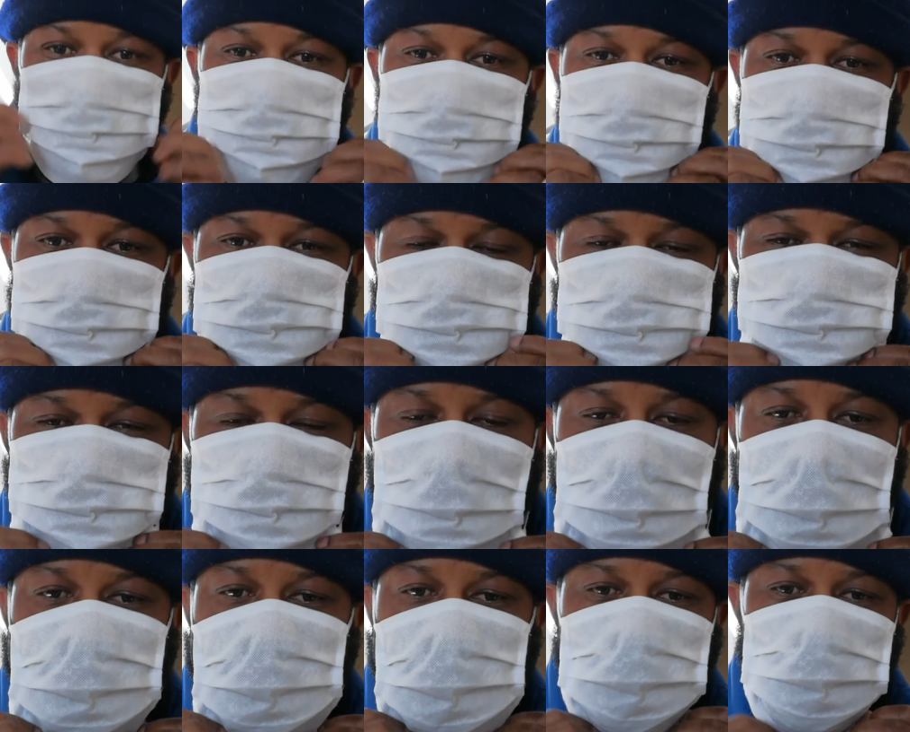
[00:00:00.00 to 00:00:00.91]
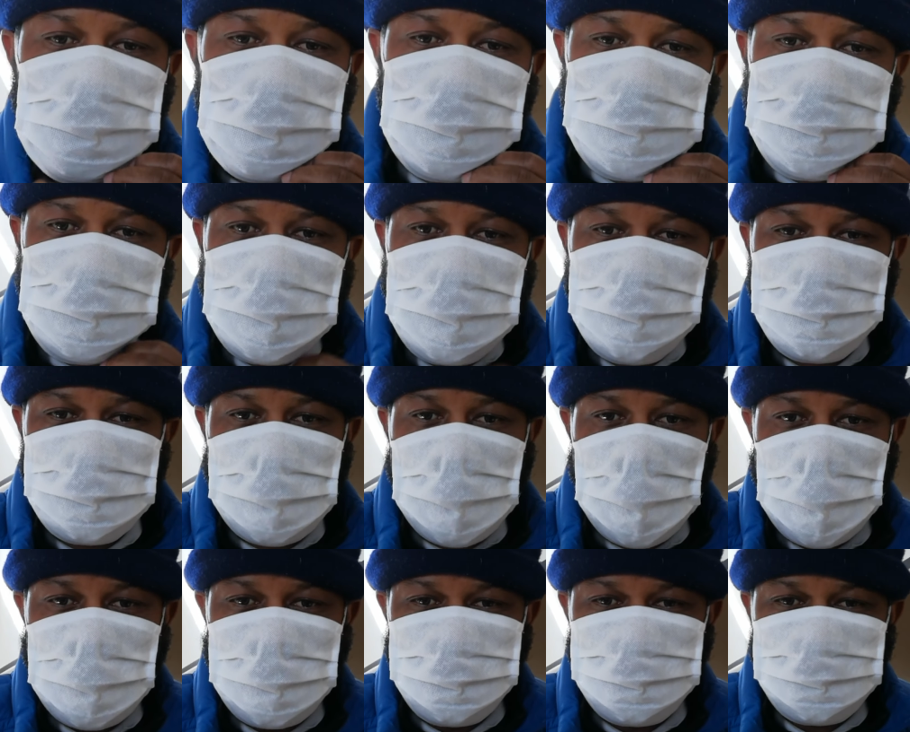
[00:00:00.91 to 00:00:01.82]
Wear your mask to save
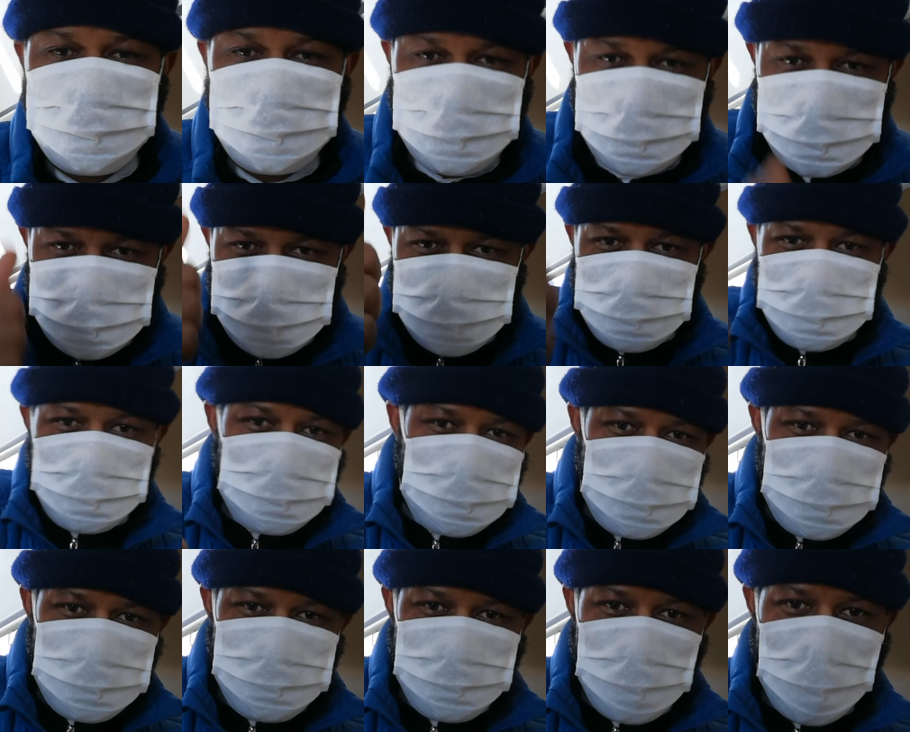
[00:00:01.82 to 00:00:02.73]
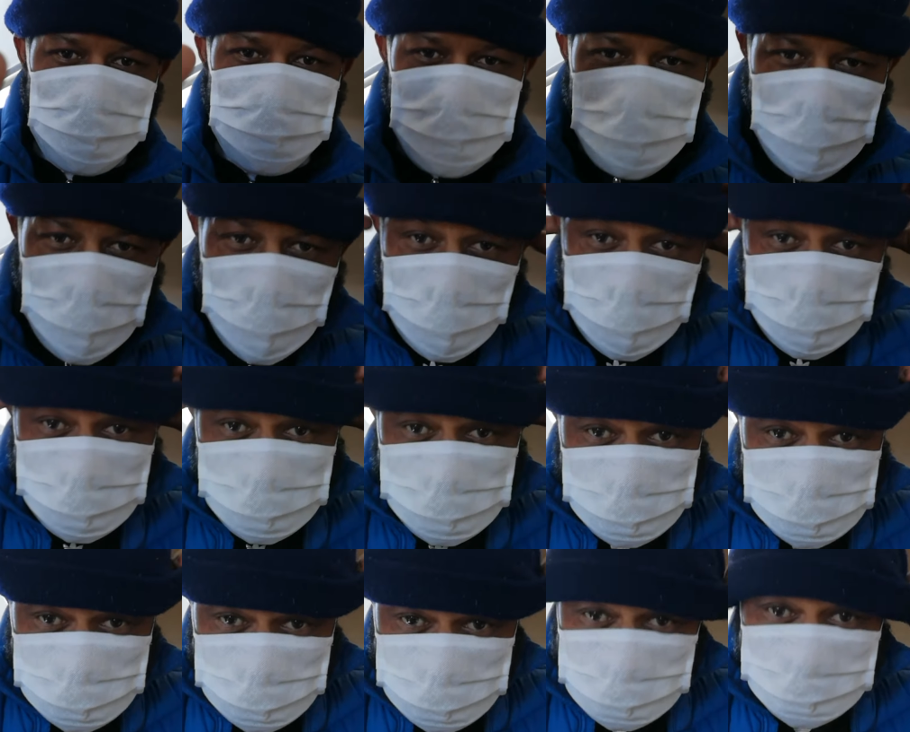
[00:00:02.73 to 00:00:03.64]
lives. Bye
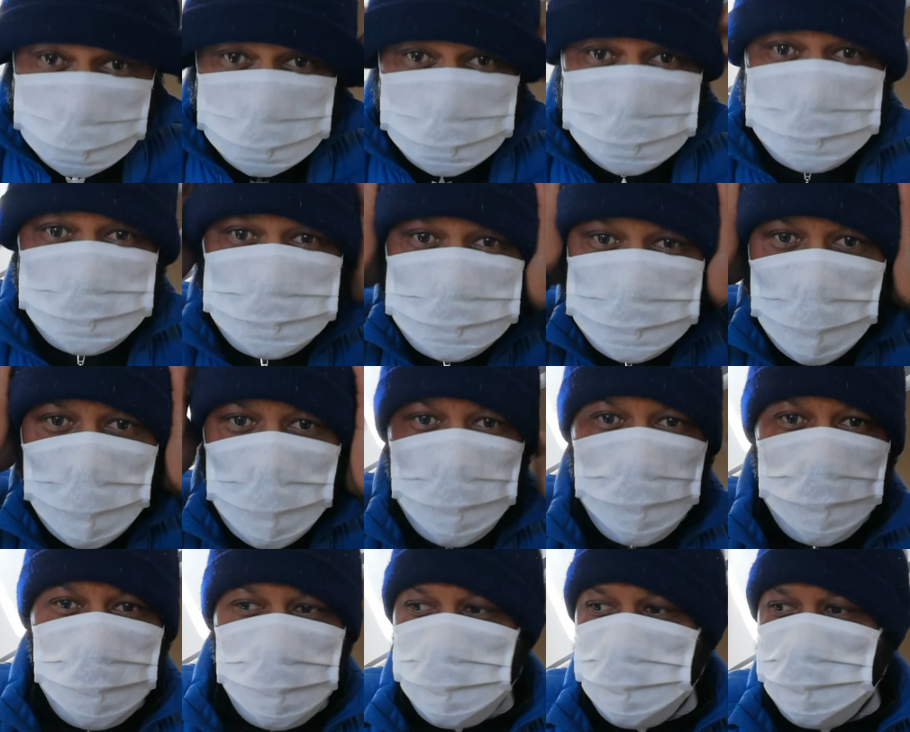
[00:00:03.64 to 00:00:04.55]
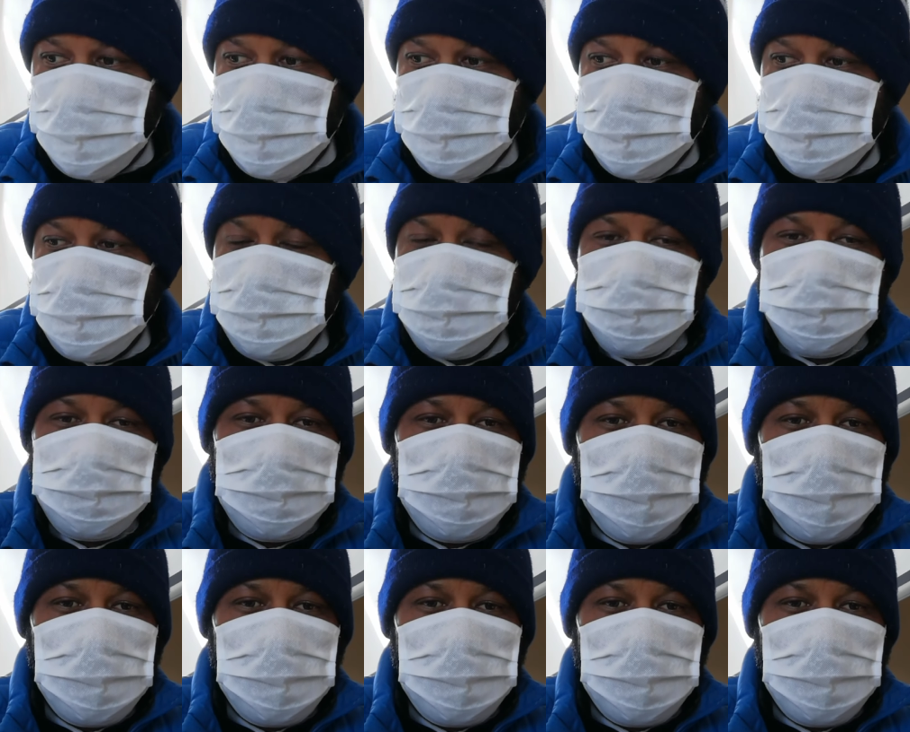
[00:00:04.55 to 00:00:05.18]
bye. Ciao.